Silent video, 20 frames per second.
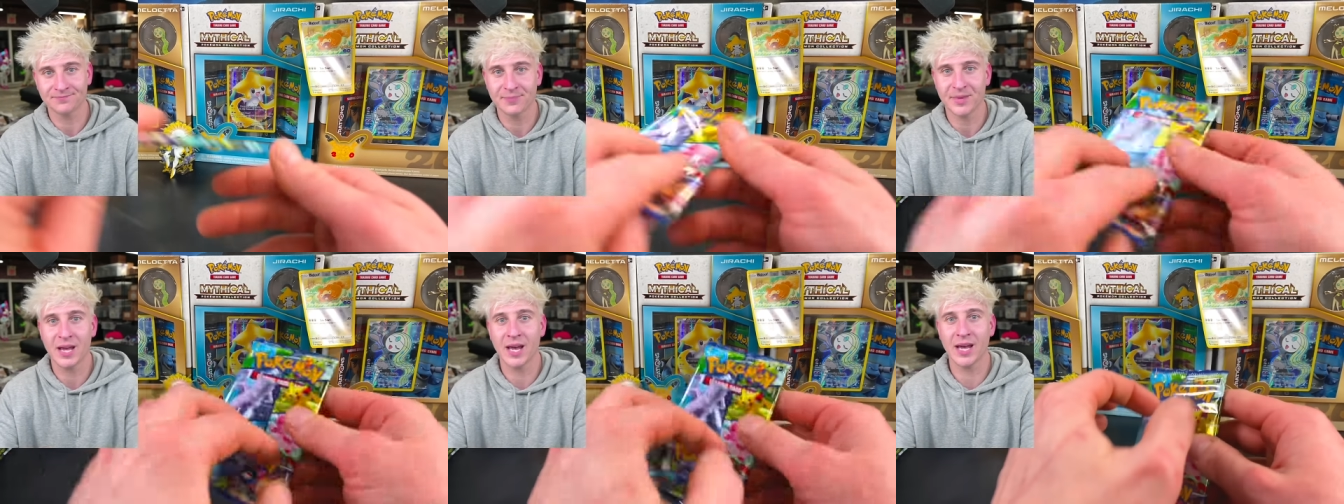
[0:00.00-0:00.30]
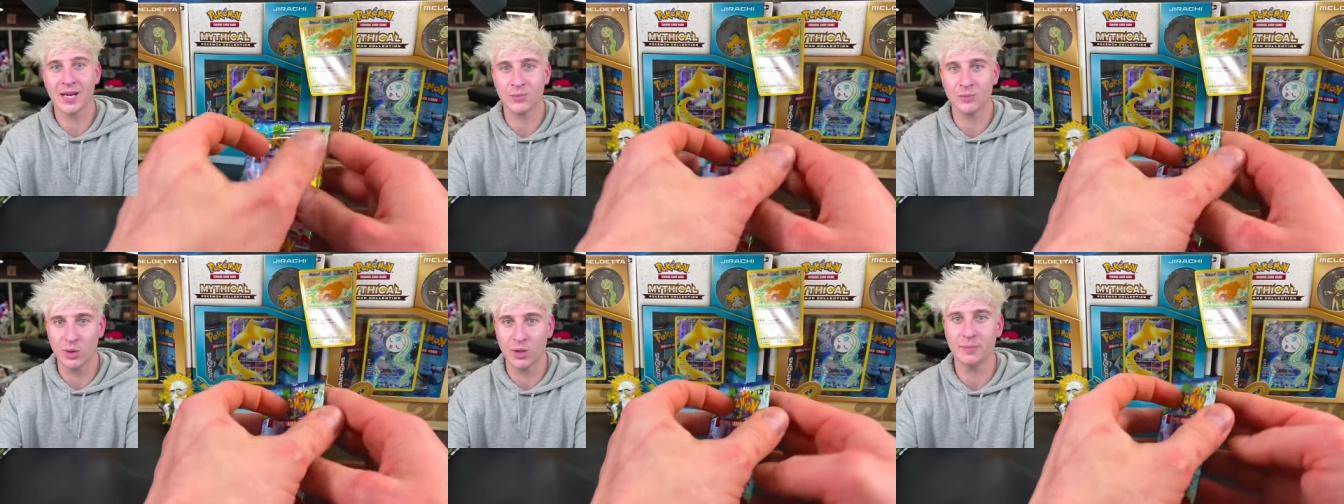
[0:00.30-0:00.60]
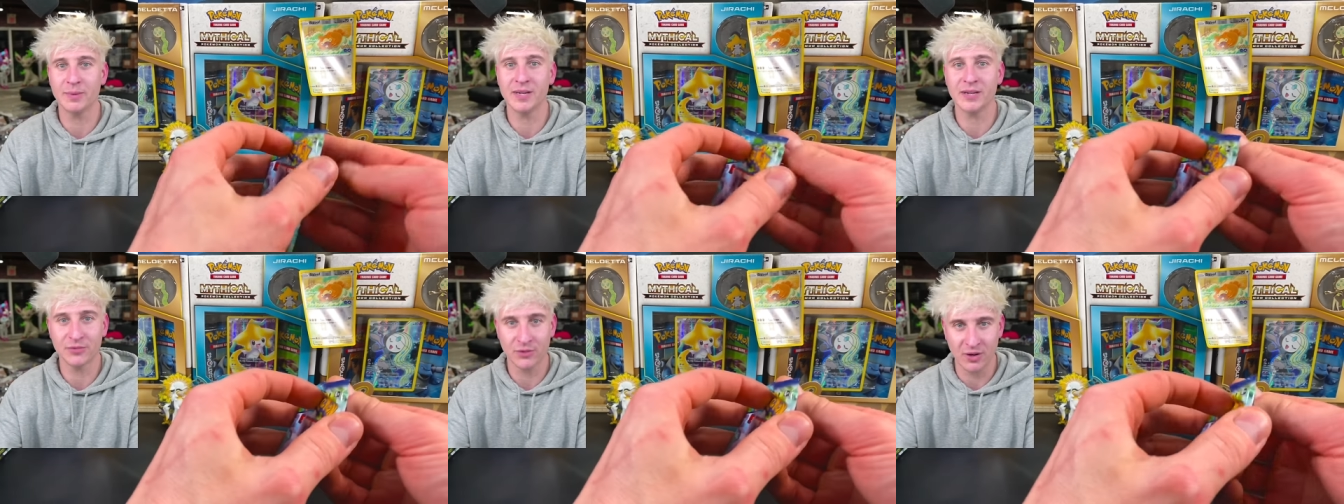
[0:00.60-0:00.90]
And will
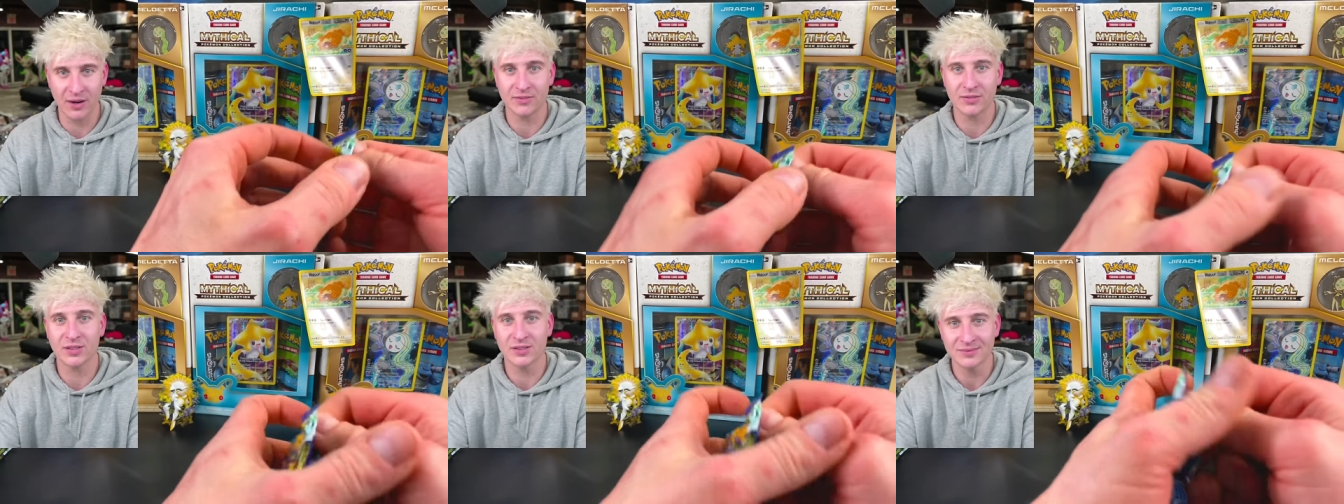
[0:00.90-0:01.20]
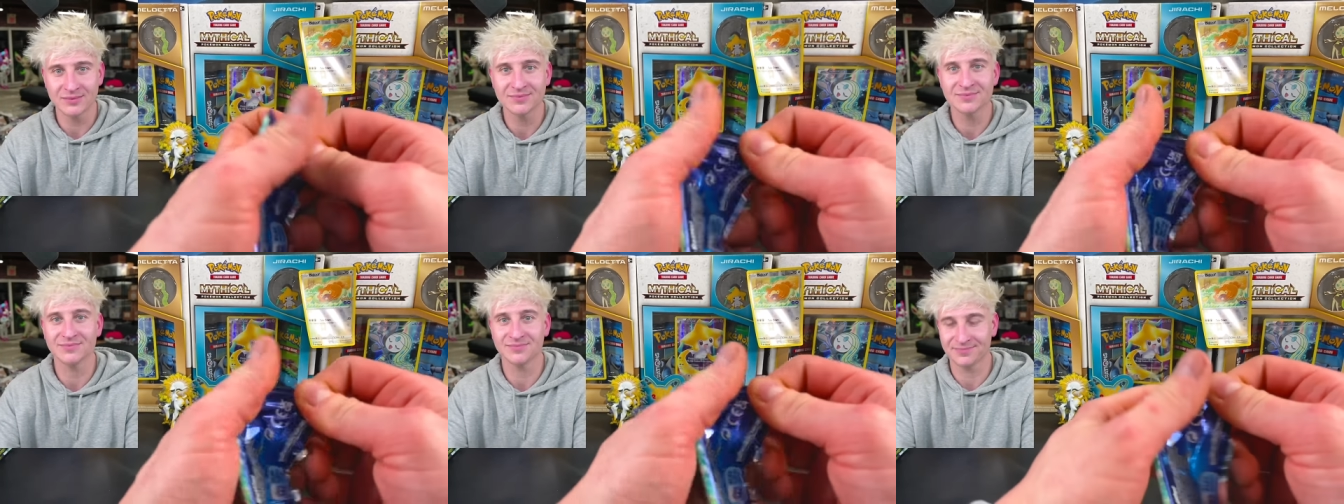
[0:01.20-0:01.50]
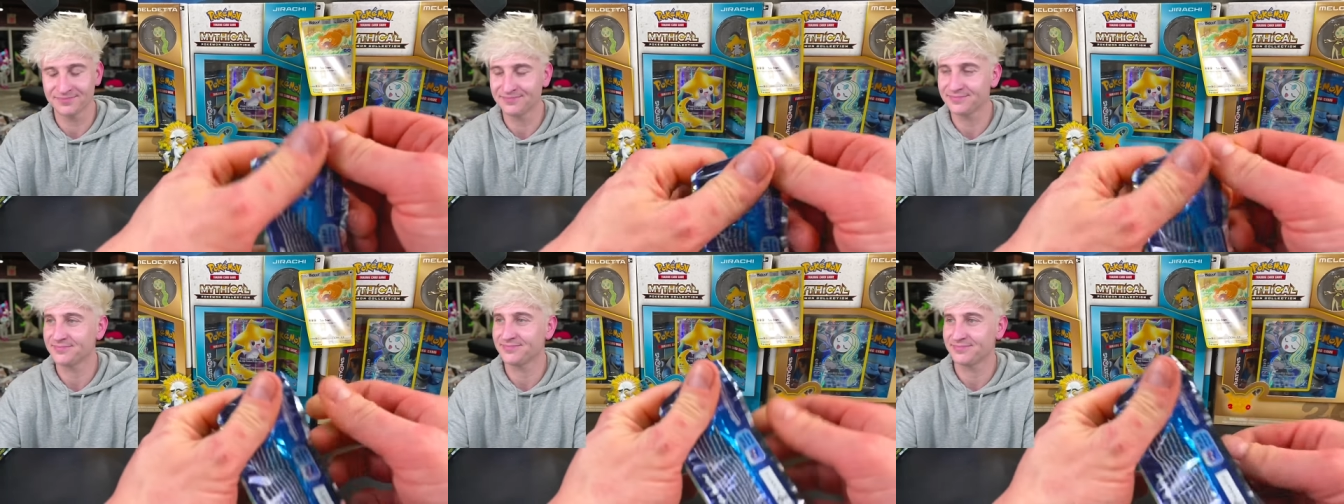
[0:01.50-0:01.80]
be forever.
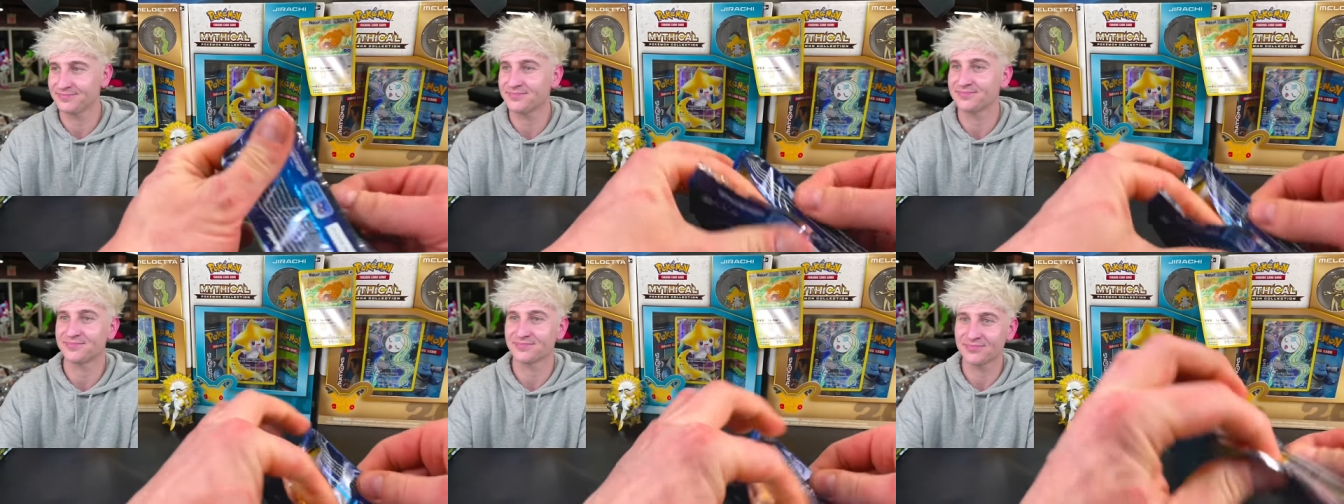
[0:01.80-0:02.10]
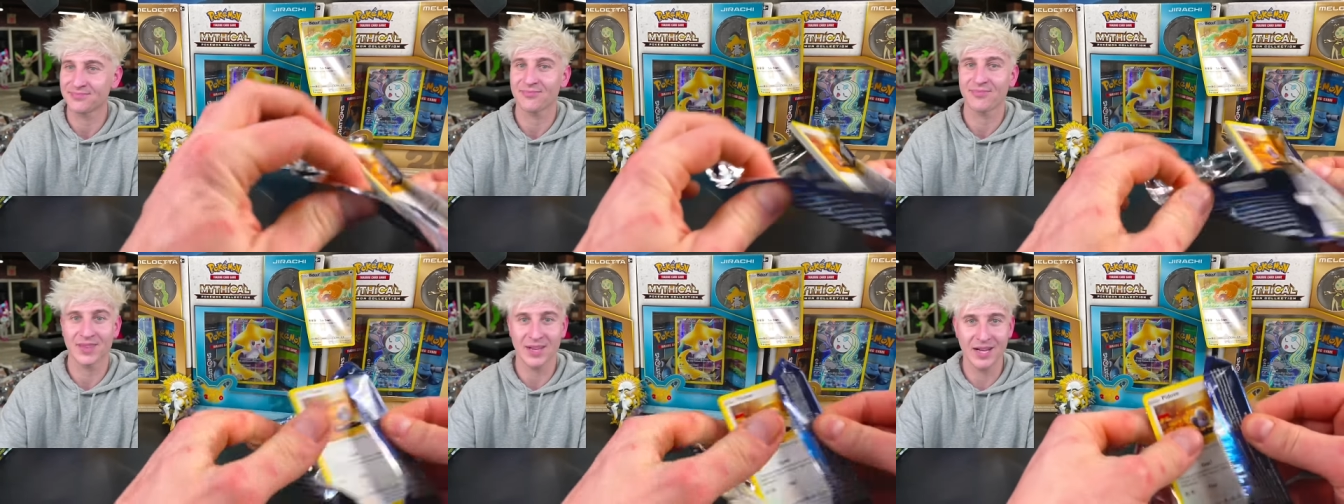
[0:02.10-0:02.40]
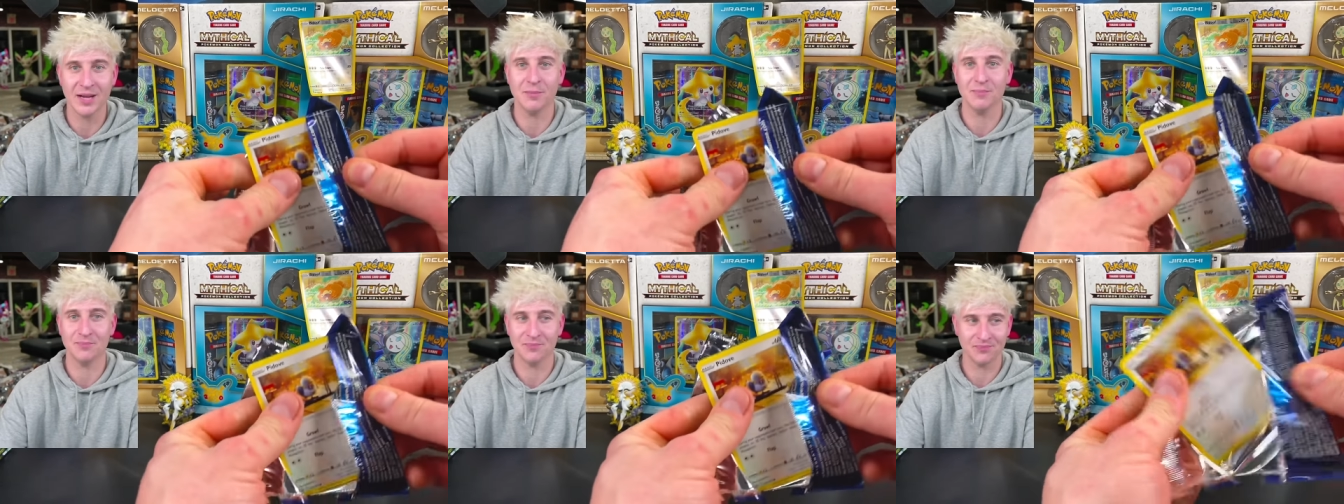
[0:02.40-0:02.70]
Yep.